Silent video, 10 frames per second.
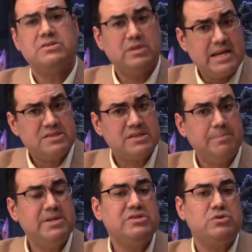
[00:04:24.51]
So that's
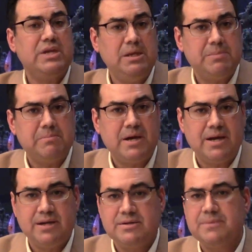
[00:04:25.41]
something to keep in mind.